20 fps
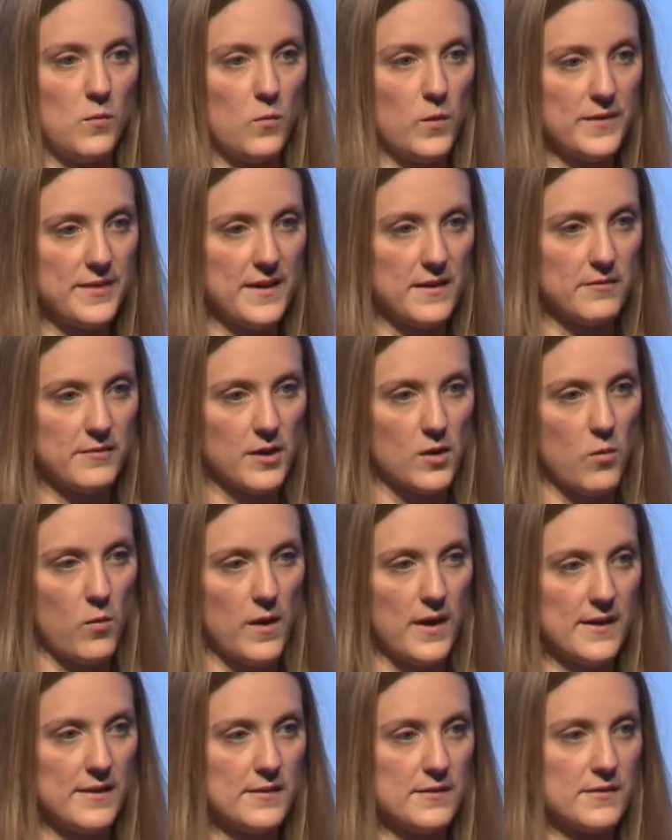what that
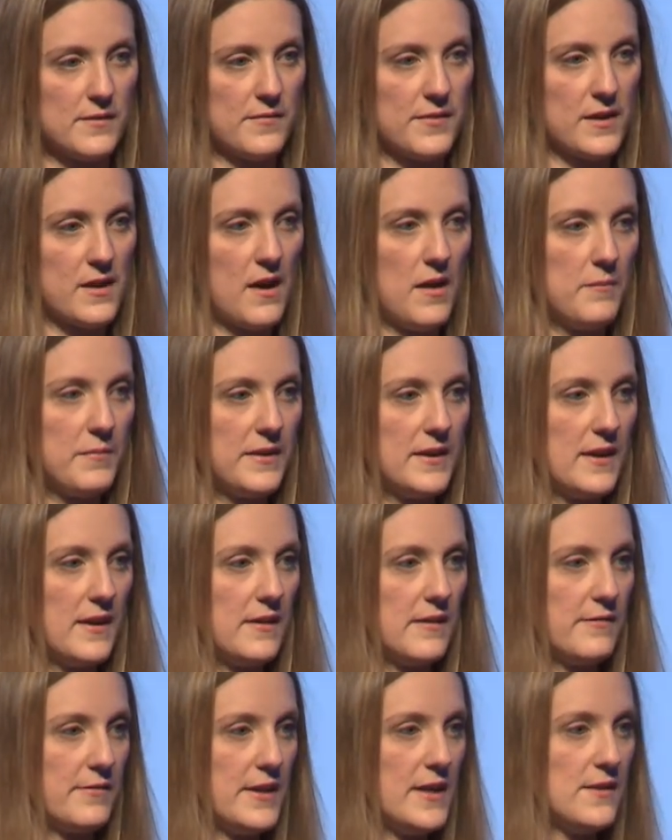requires of the company
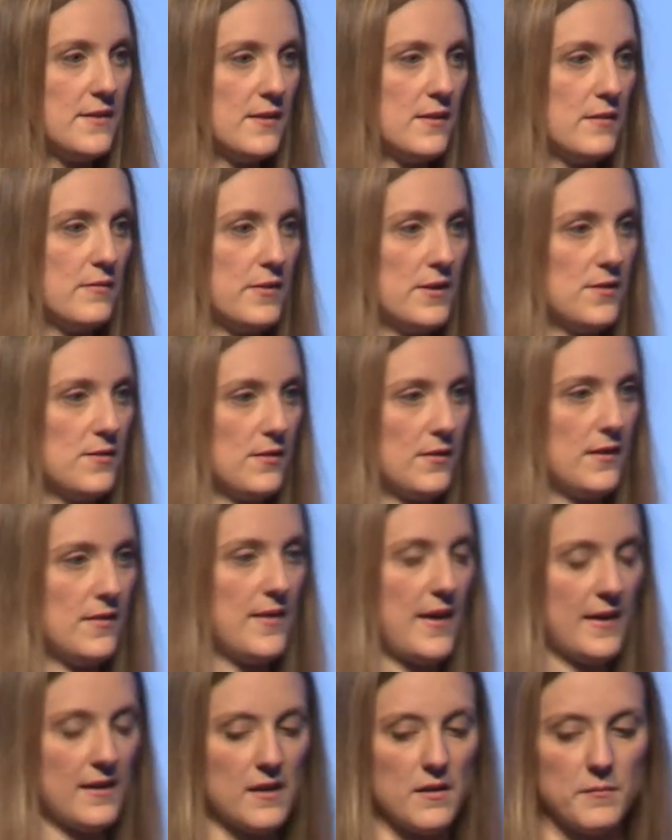and of each individual in
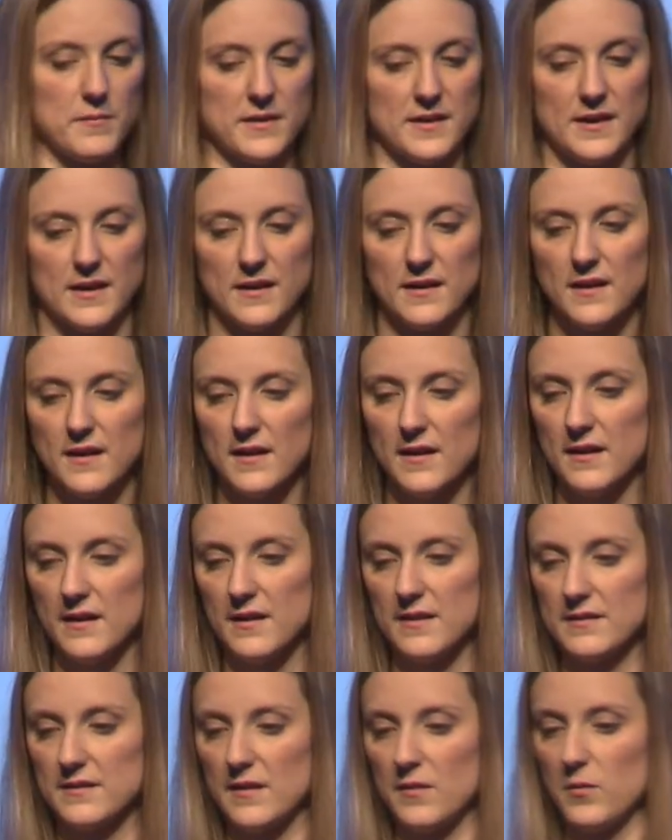that company
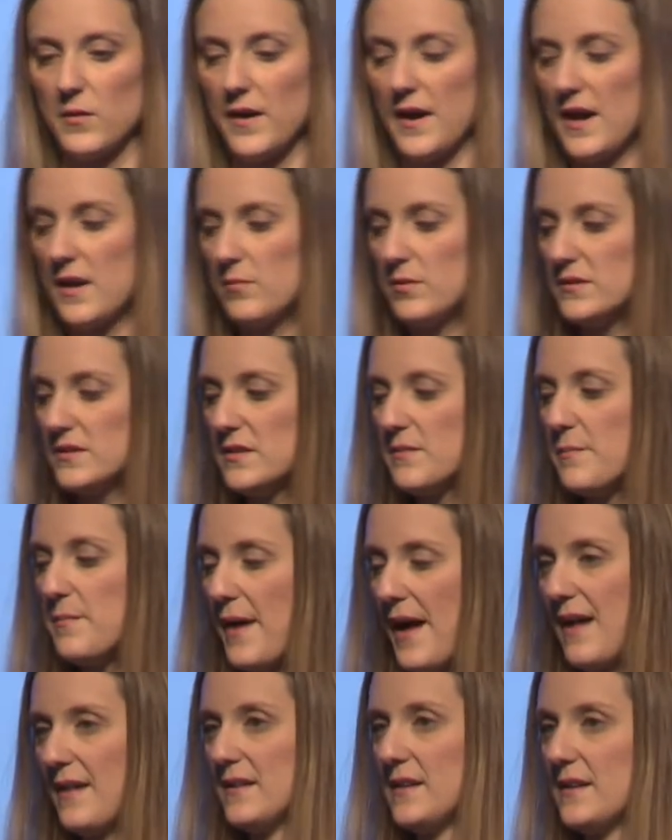is that we're able to
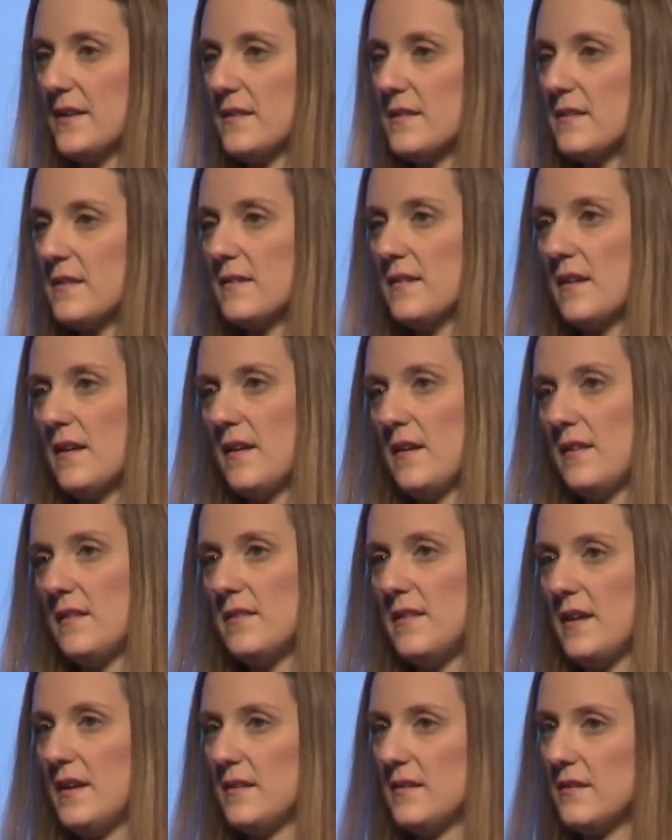balance
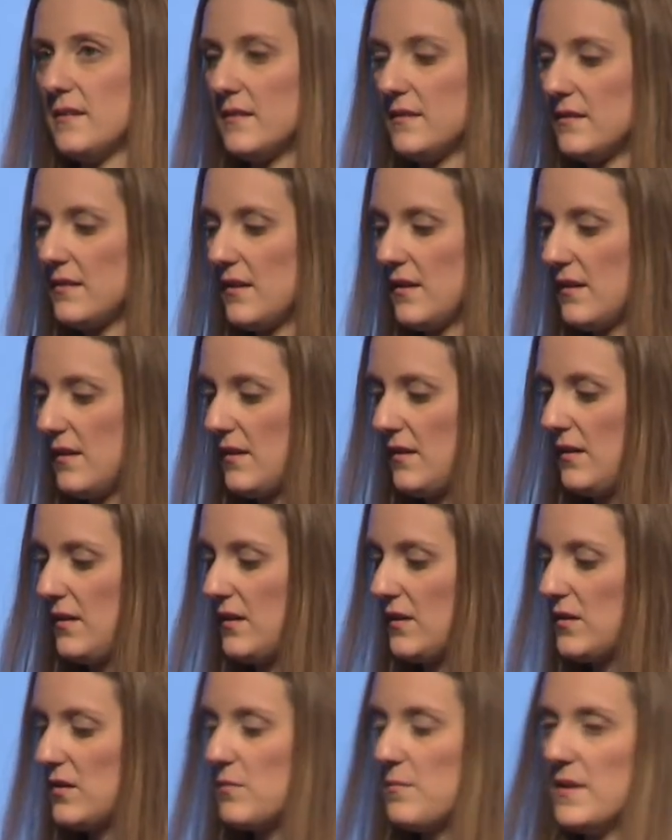this
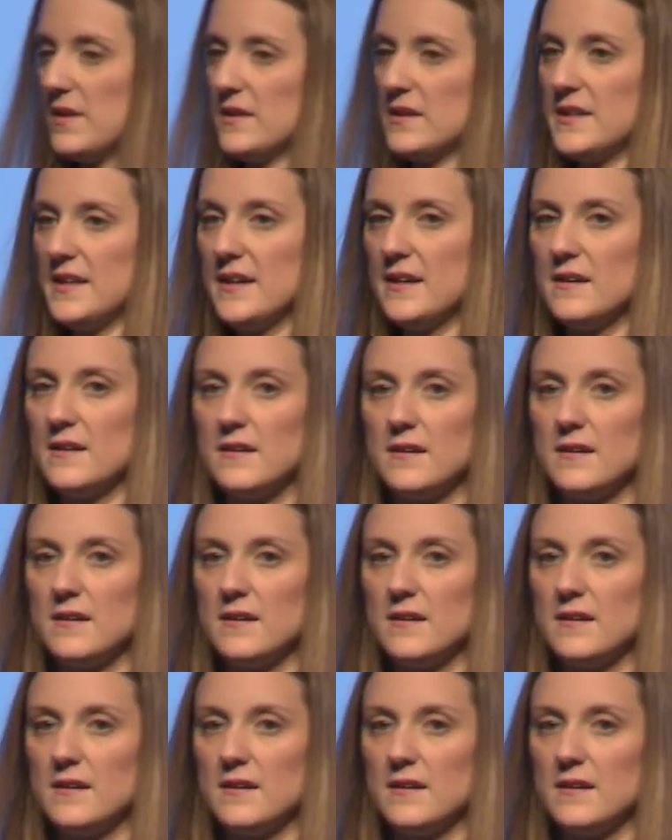humility